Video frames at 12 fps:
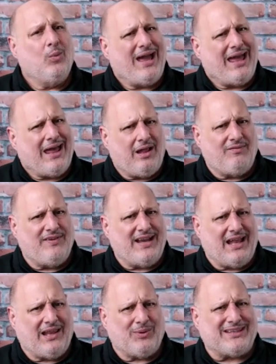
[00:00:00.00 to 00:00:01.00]
well,
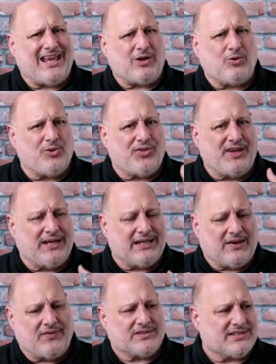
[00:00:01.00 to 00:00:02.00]
Vanelli, what the heck were you
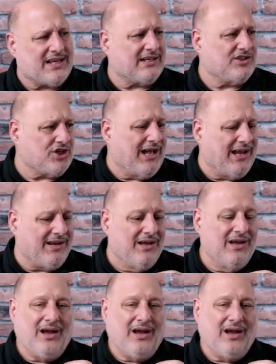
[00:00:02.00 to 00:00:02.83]
thinking on the second shot?